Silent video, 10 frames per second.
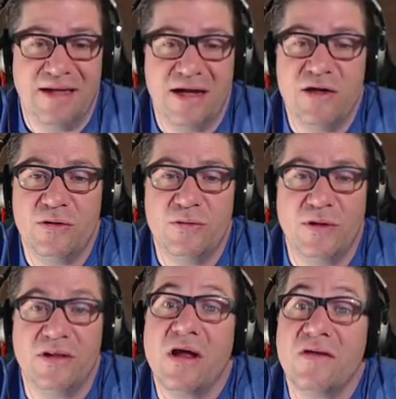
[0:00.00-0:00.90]
I know
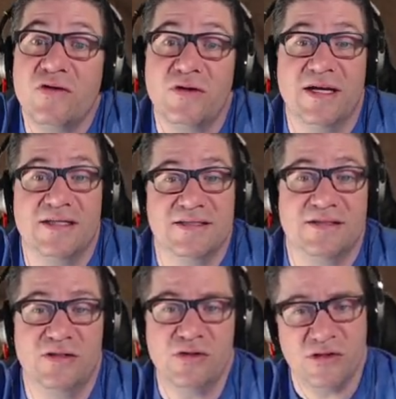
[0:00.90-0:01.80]
a lot of you guys,
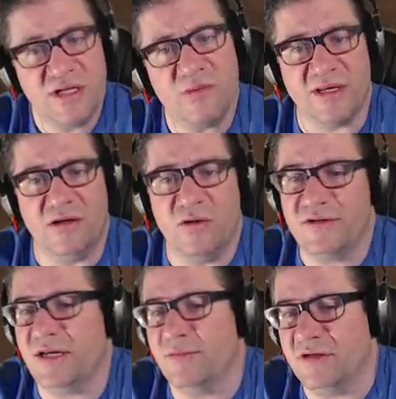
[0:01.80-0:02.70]
you, you tell me all the
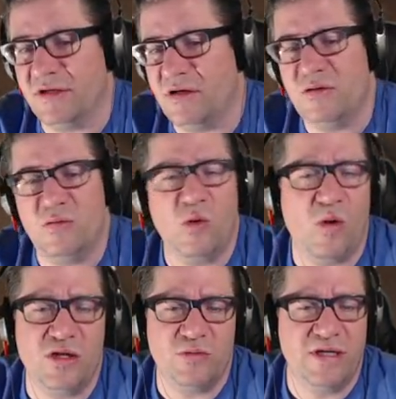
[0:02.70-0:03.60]
time, you're like, oh, we'll
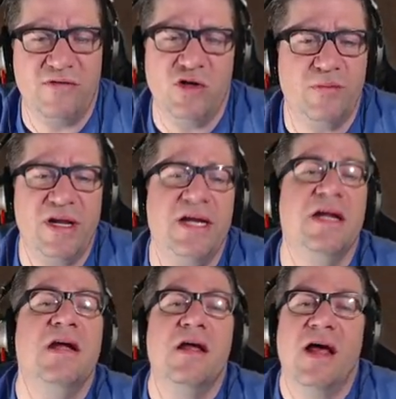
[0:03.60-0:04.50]
watch whatever you play.
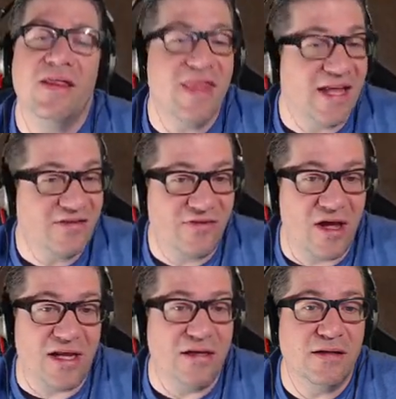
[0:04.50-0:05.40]
That's fine.